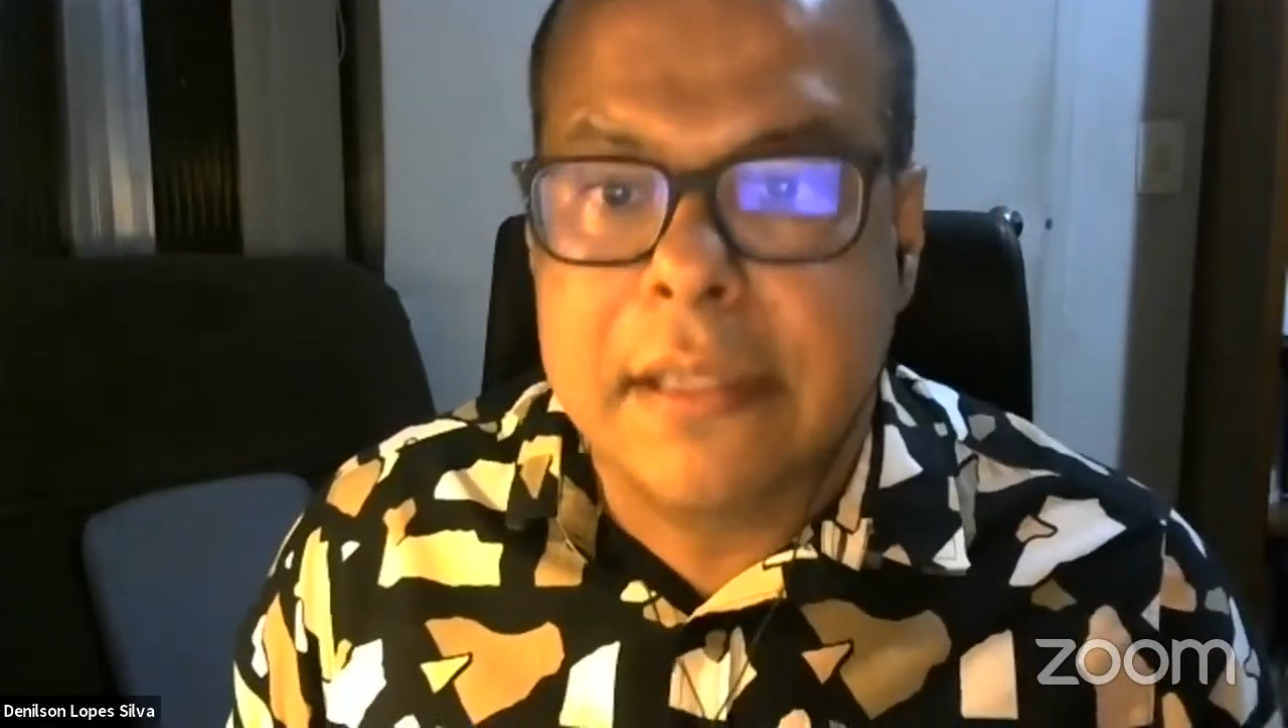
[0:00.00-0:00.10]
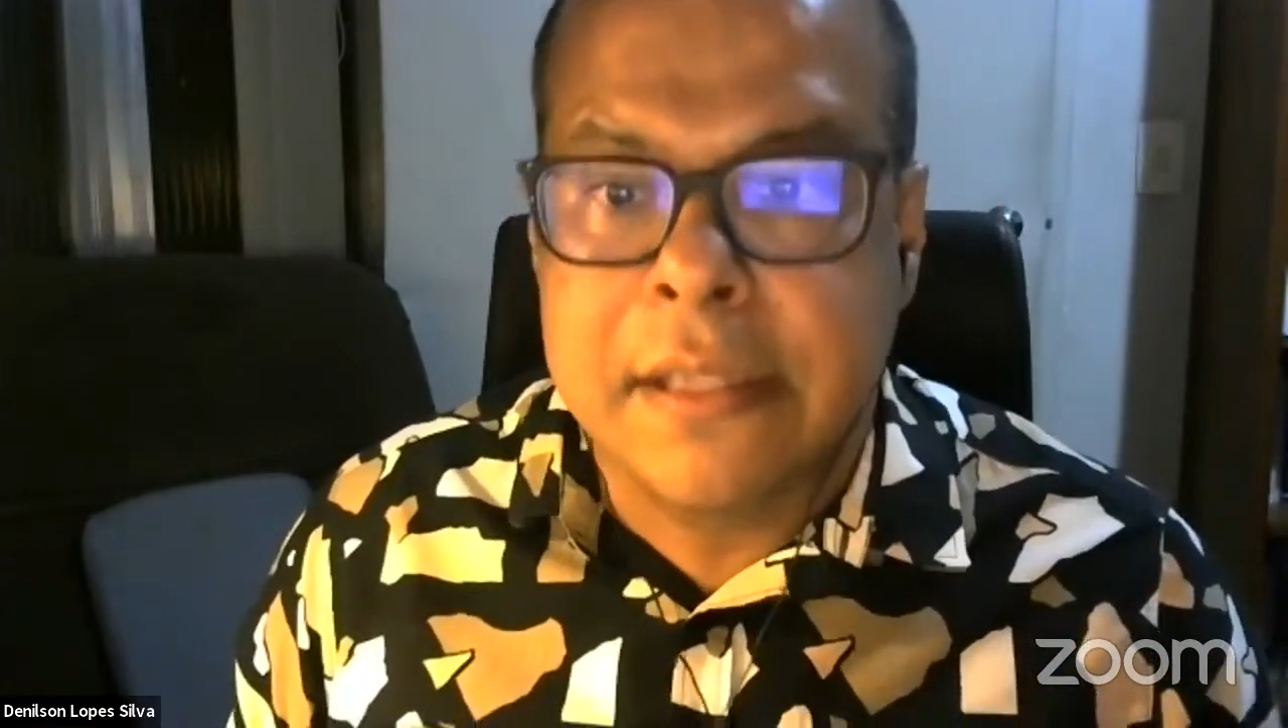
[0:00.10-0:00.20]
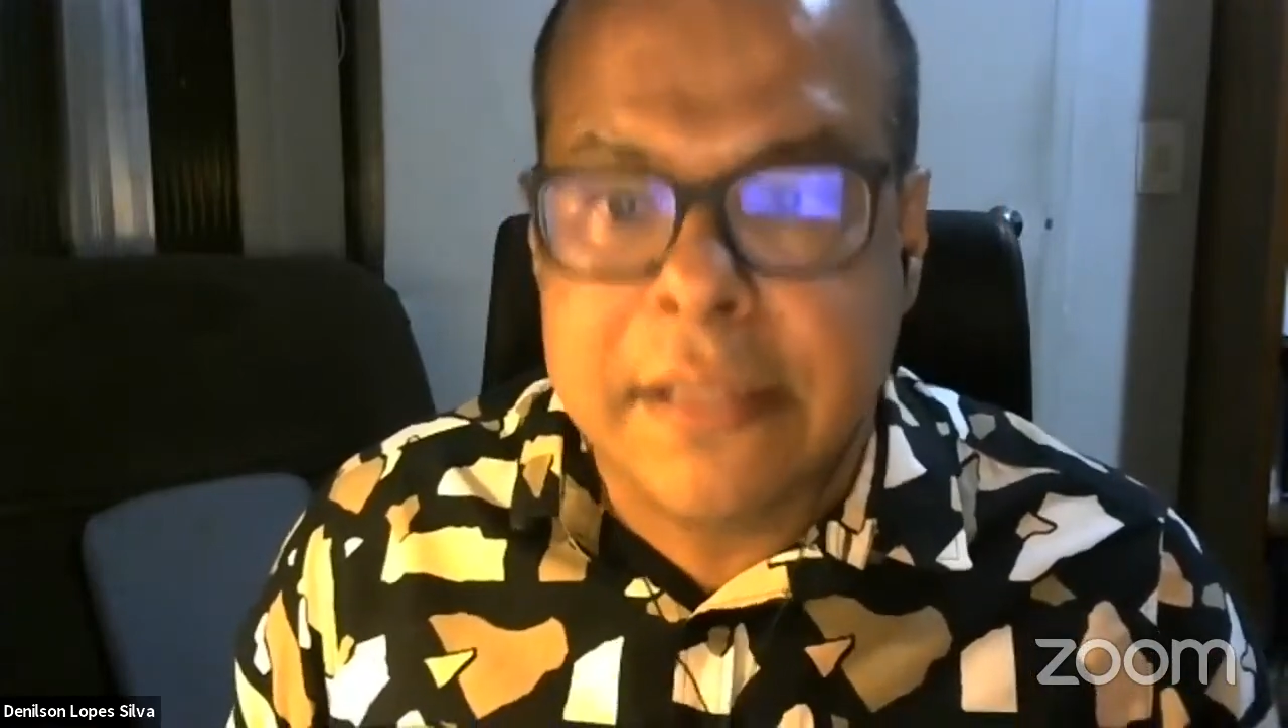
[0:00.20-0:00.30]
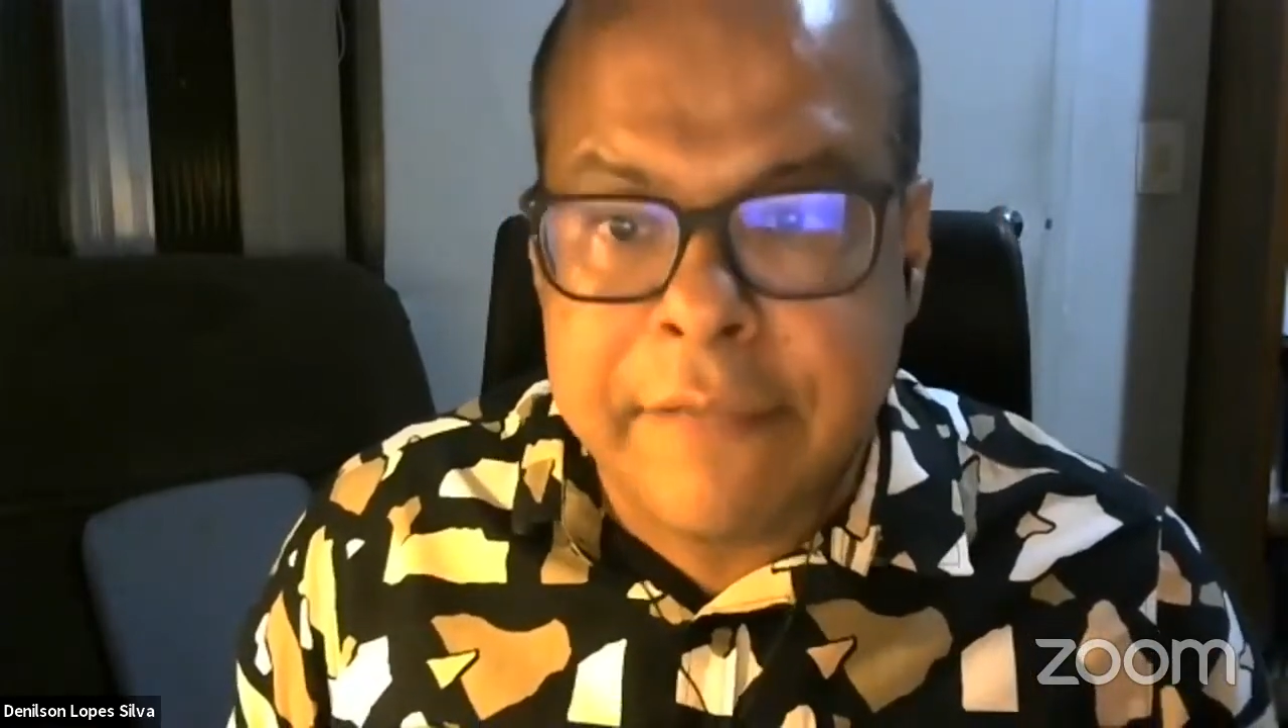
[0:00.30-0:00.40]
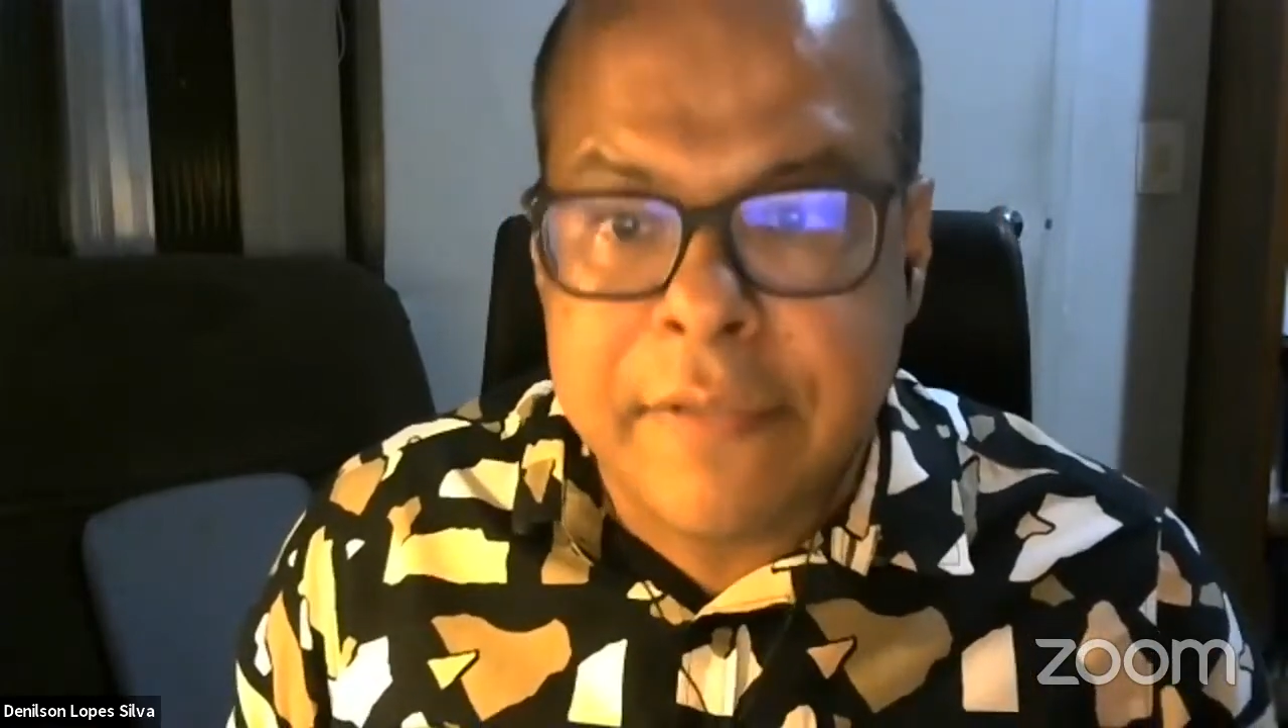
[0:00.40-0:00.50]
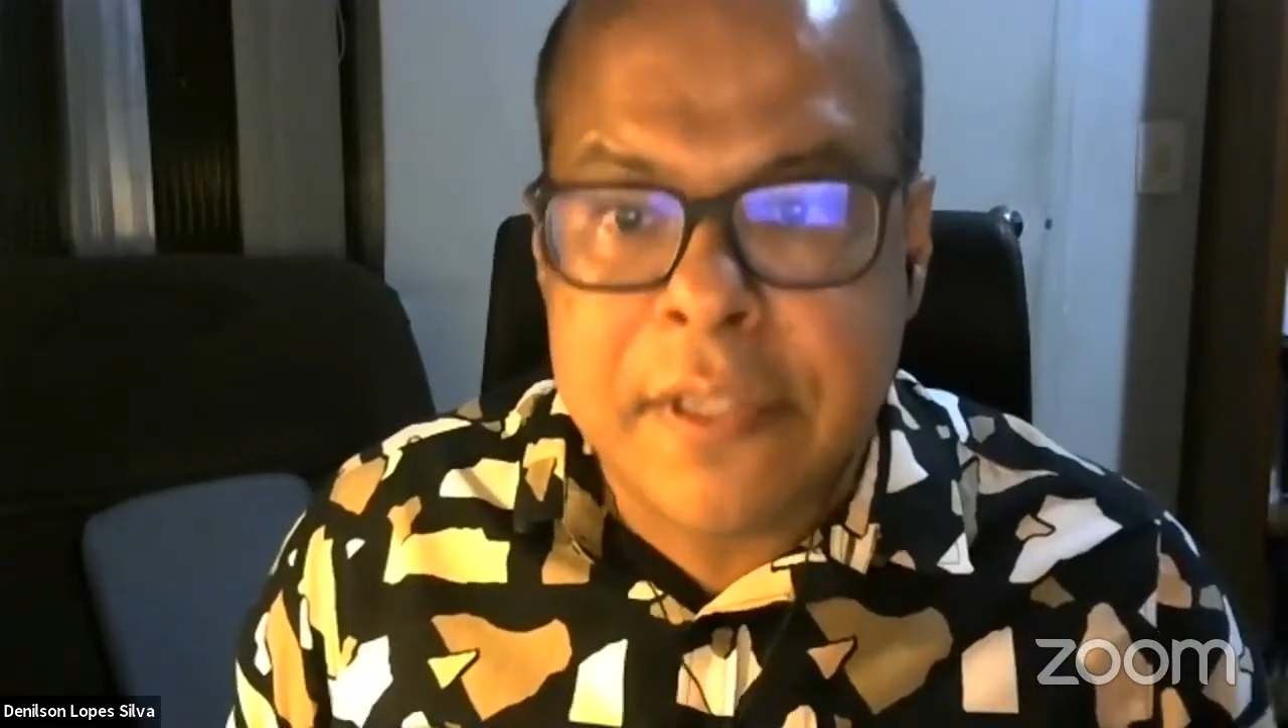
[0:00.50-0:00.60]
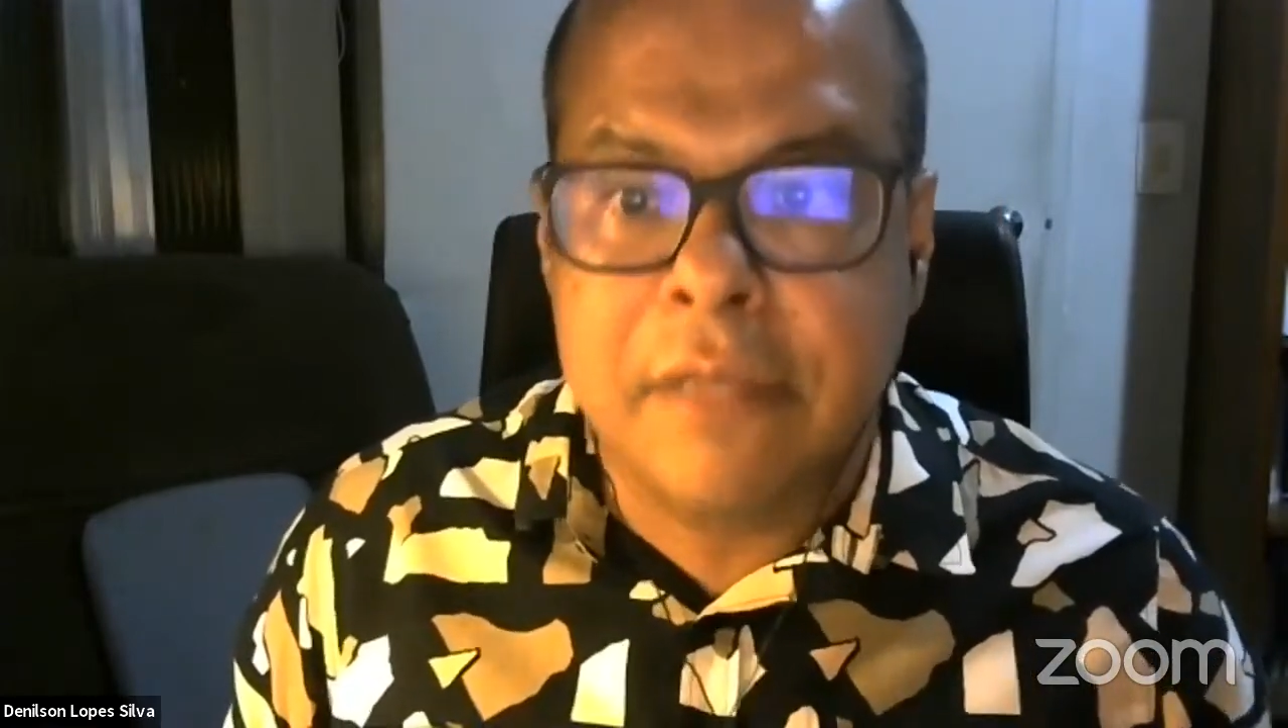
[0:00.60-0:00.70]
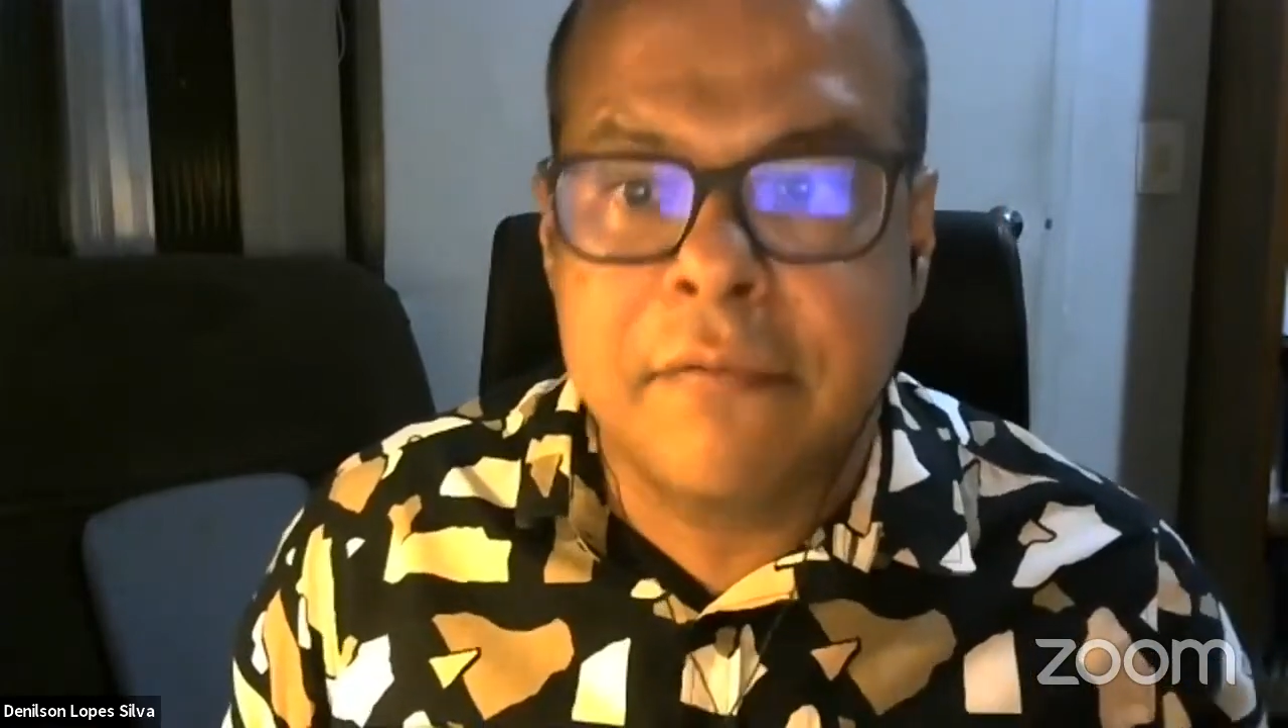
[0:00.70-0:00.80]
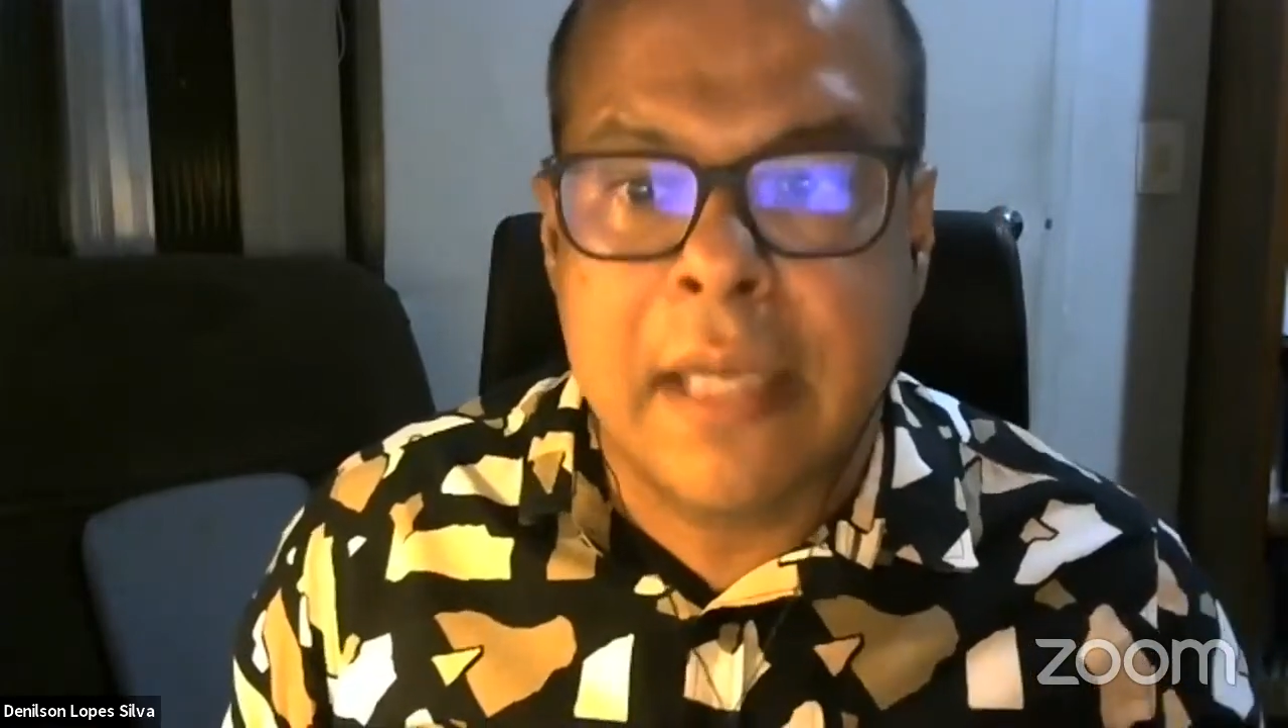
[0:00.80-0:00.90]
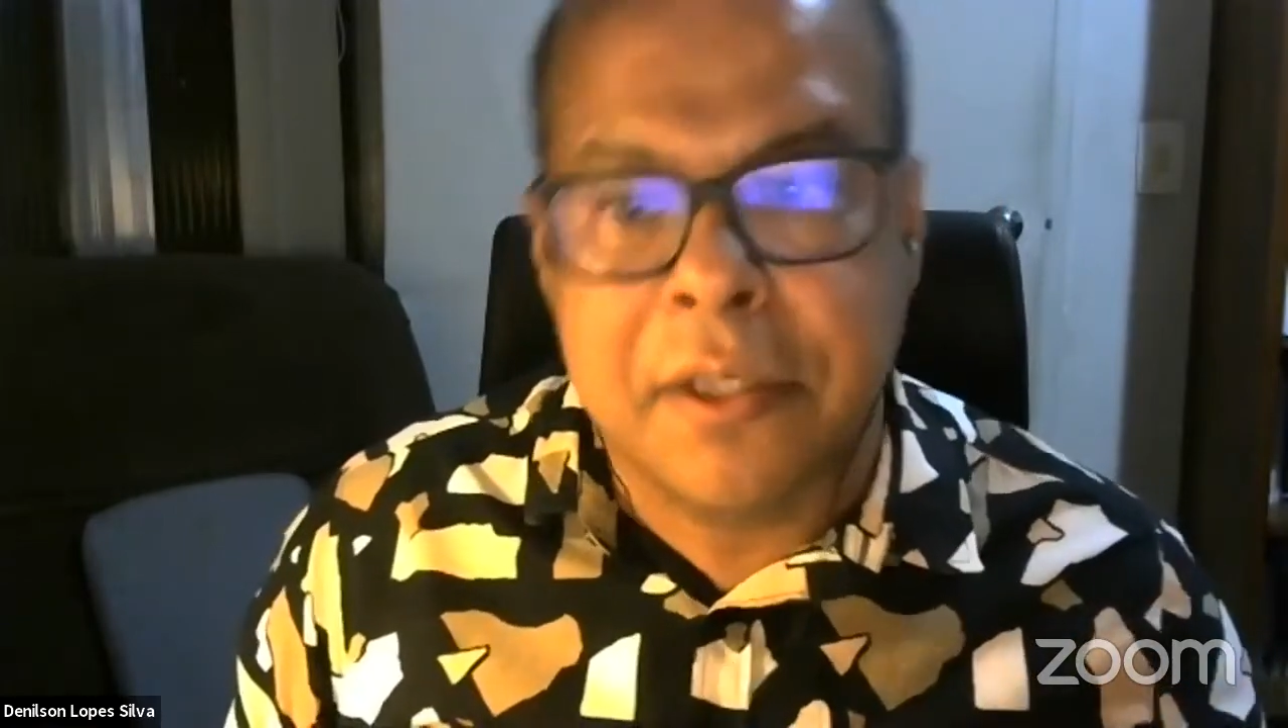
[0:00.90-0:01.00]

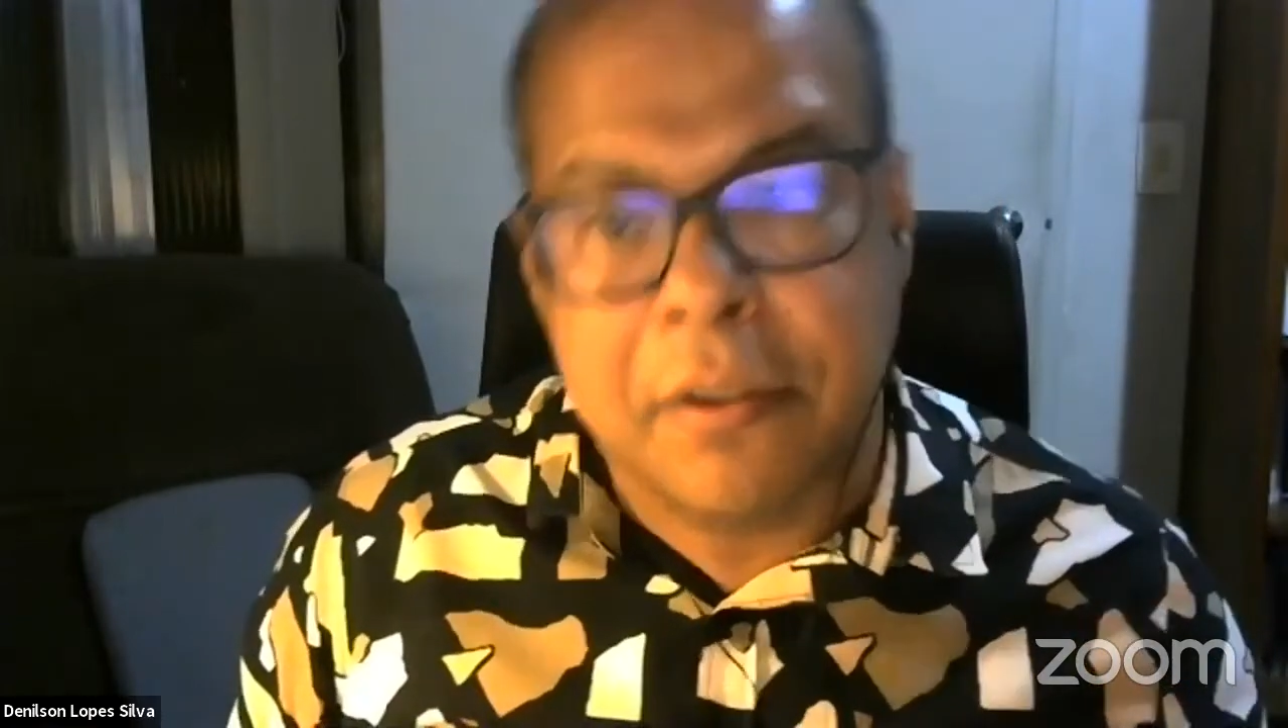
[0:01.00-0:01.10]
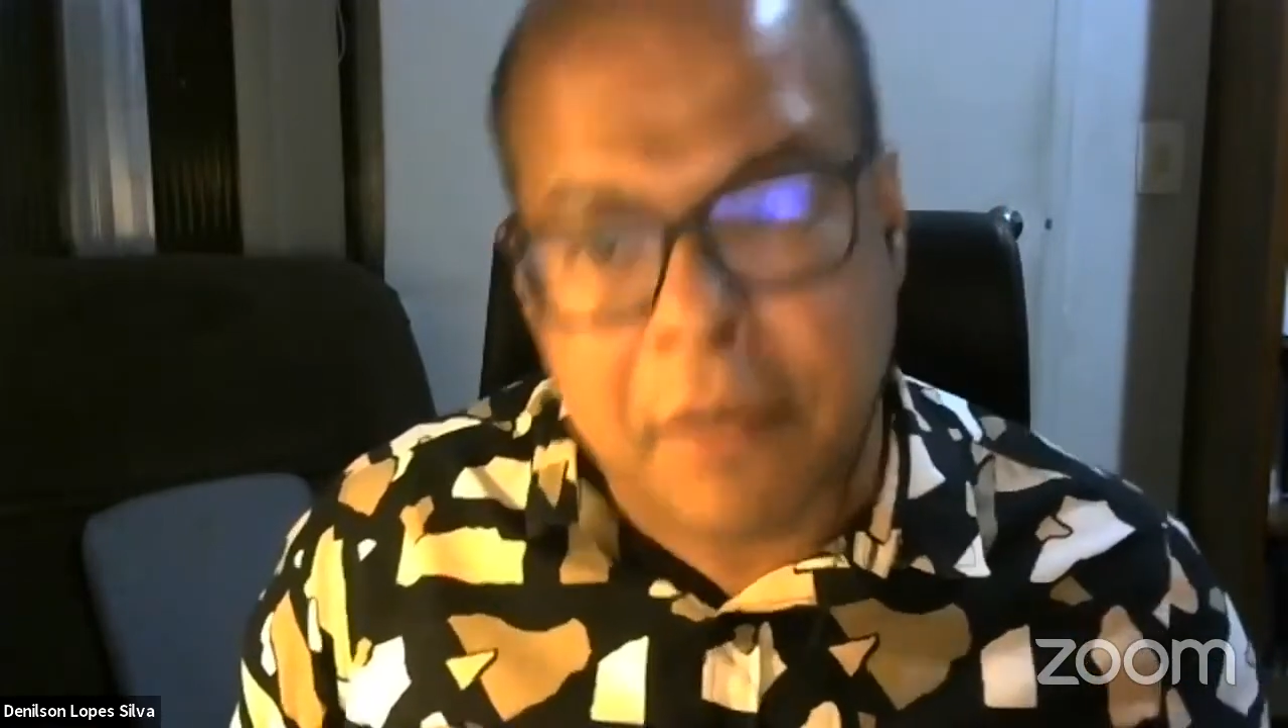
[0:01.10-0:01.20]
Stevenson and